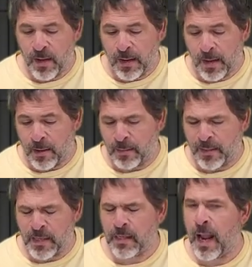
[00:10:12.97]
Uh, it
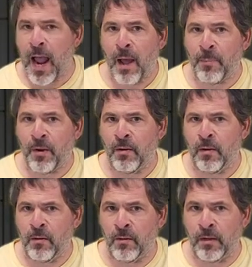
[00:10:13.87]
doesn't
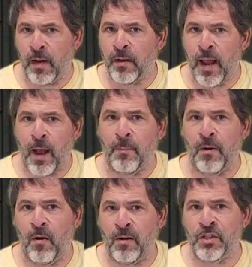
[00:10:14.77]
happen or tend to happen
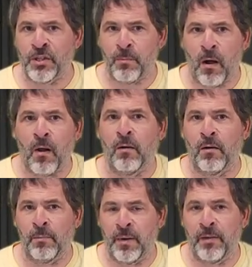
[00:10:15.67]
on
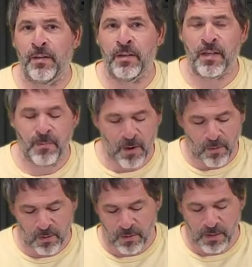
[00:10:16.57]
smaller PVC
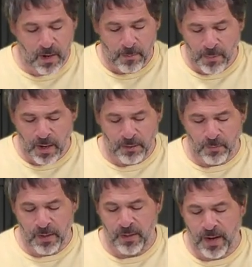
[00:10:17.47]
motors, but
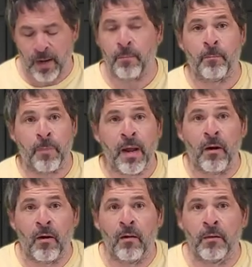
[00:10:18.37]
when you get
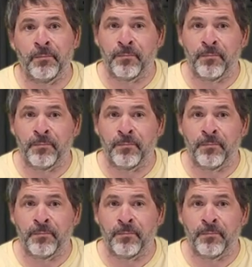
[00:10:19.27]
bigger,